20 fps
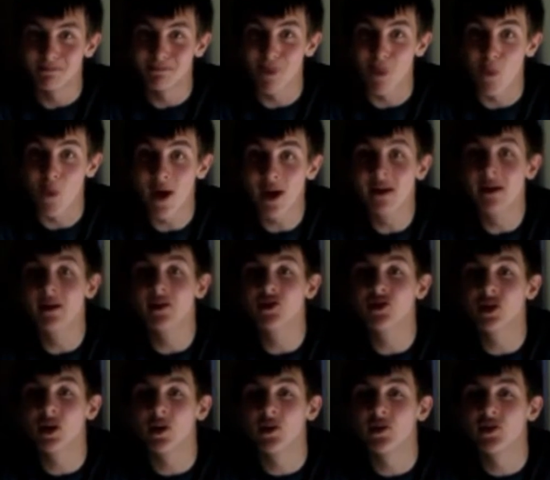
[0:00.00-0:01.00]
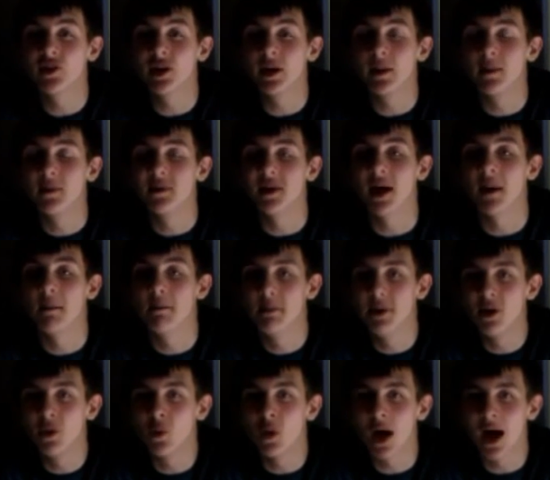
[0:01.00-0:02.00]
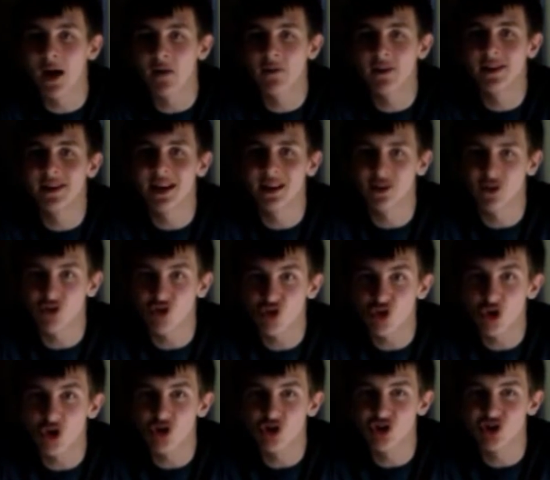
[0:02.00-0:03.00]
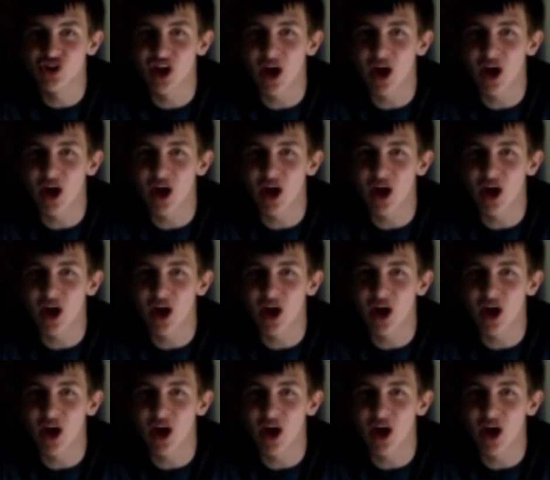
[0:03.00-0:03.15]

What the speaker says: But when John Sims and Bill were having their discussions,